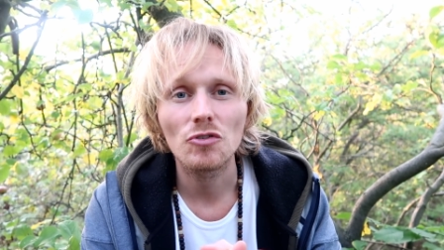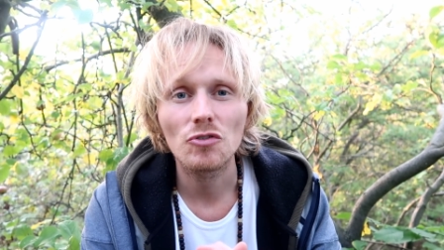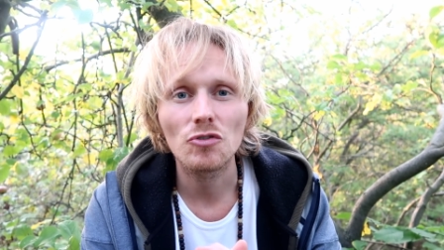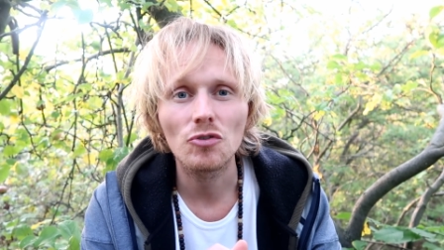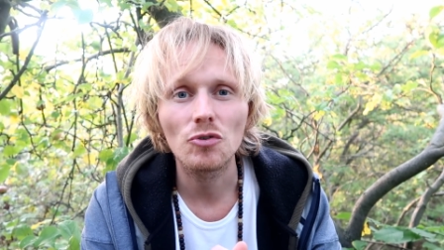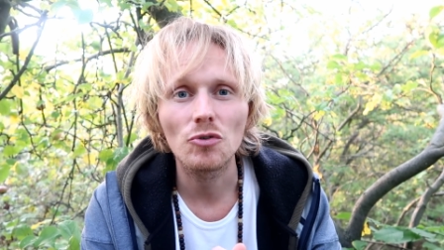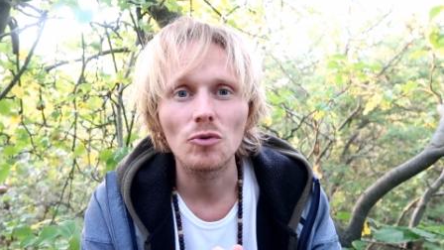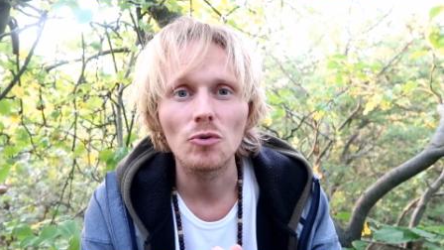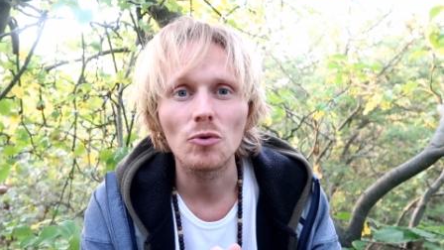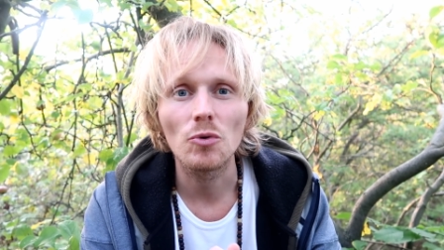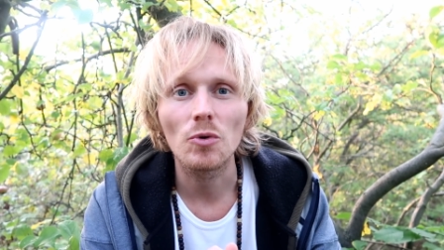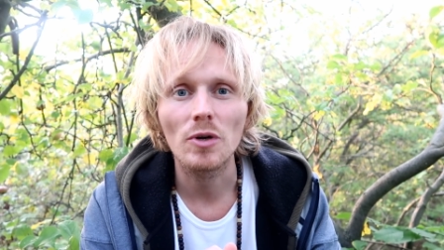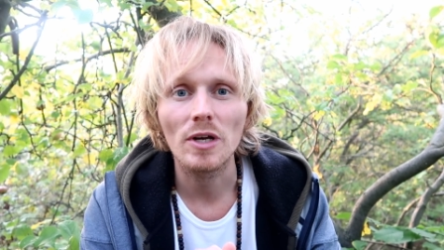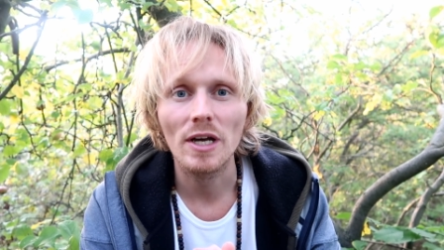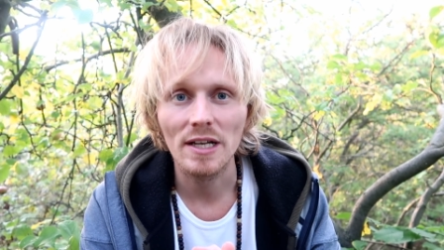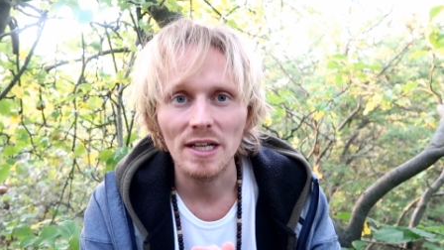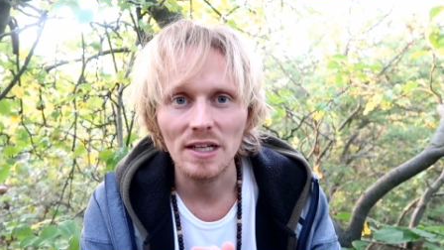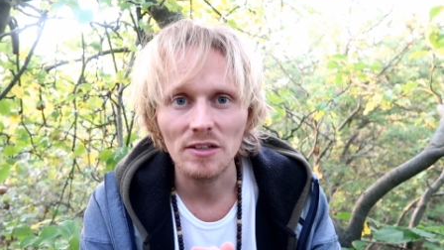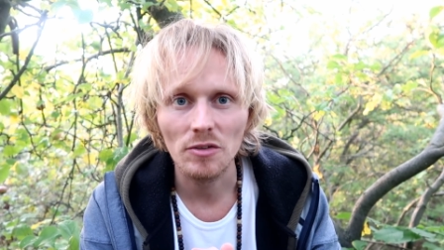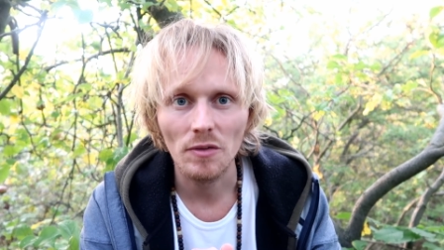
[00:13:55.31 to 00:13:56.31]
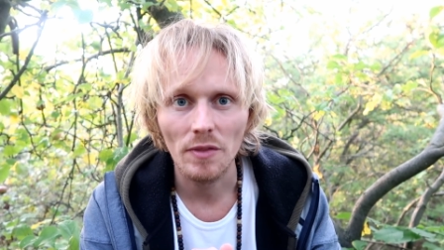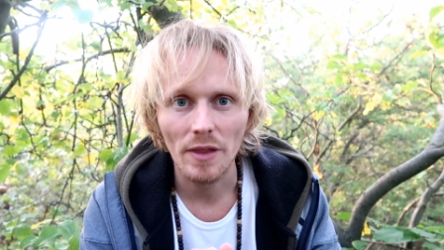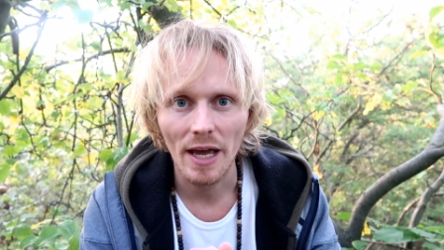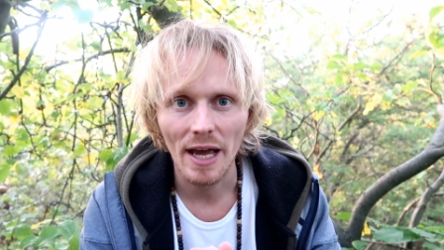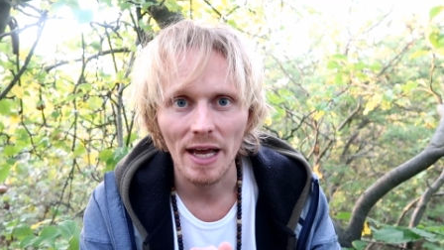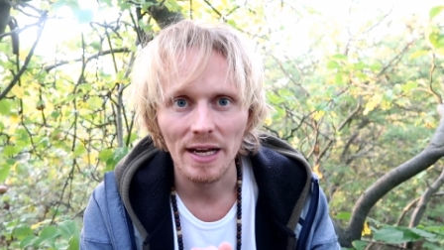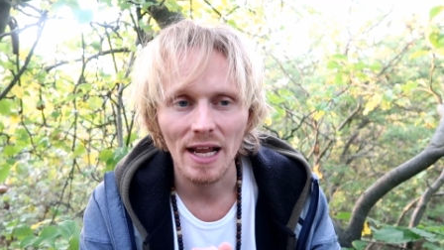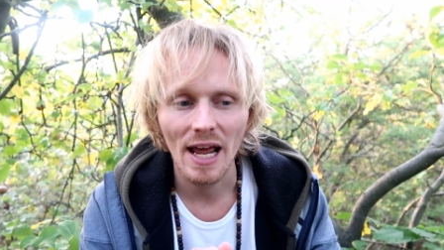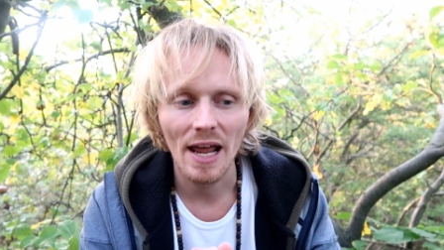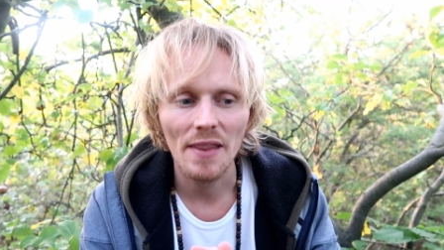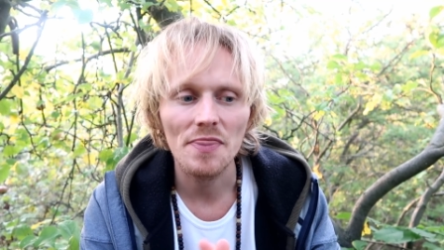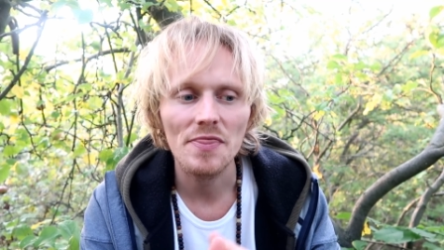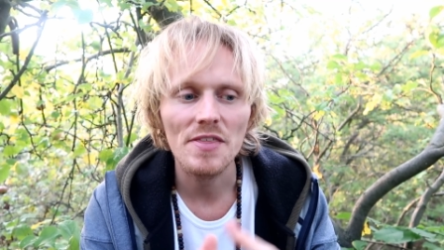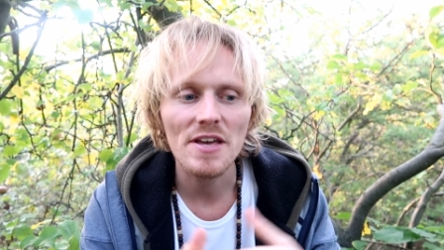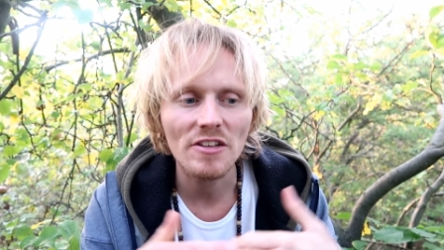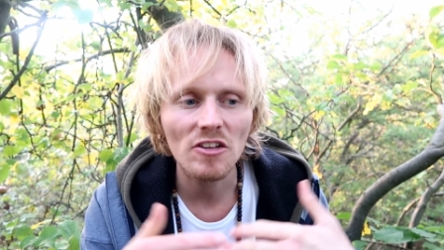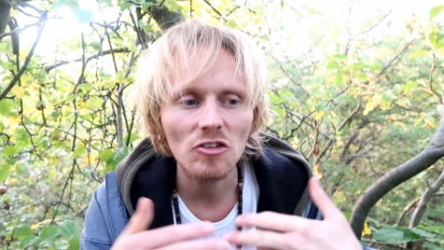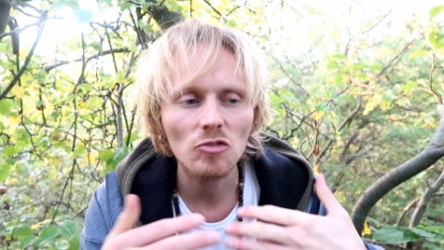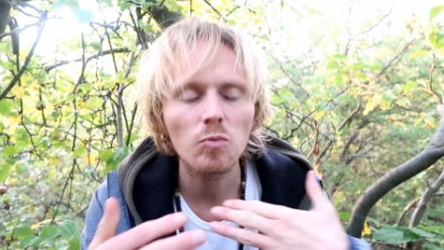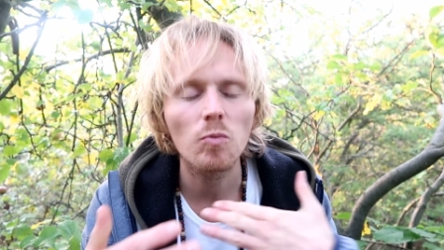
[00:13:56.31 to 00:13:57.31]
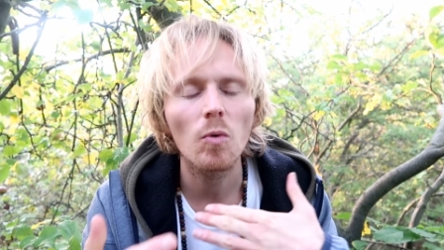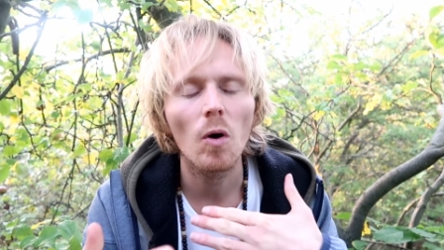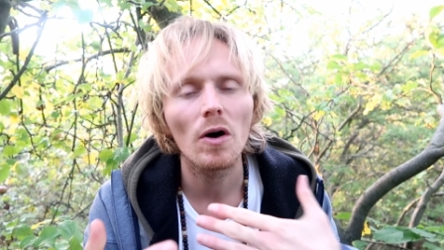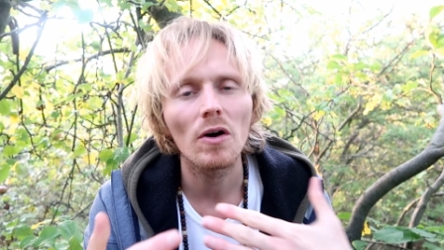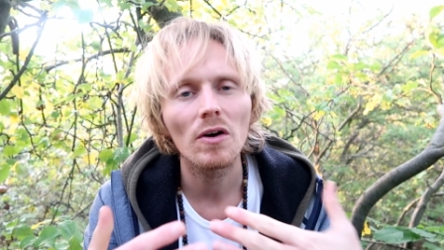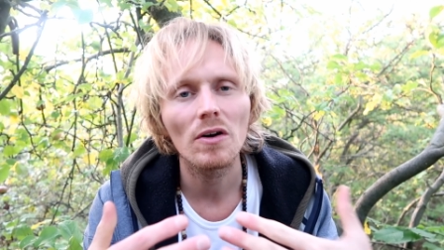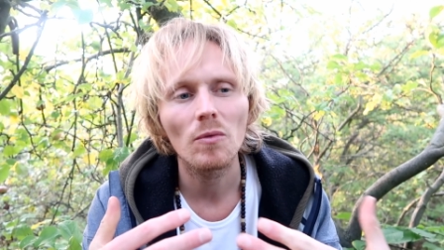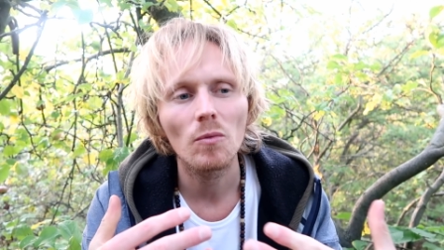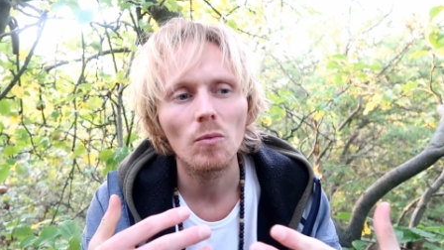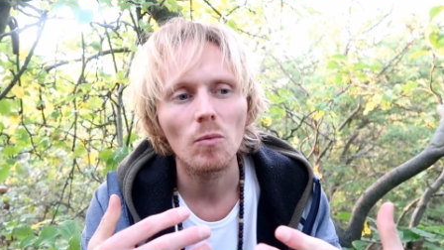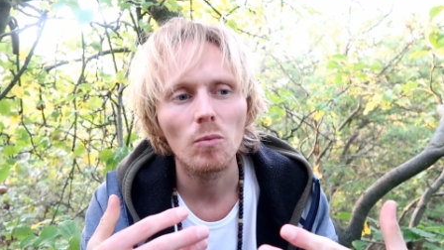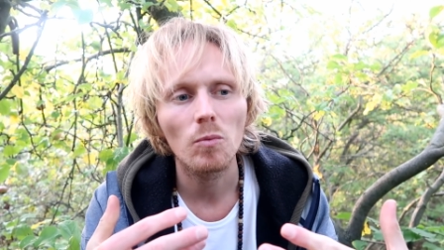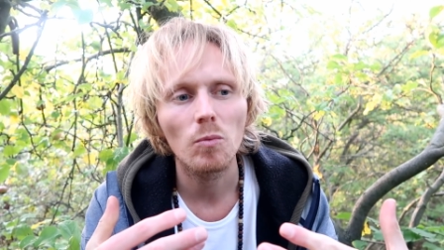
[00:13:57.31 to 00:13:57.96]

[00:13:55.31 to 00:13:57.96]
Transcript: to get into that, and this is what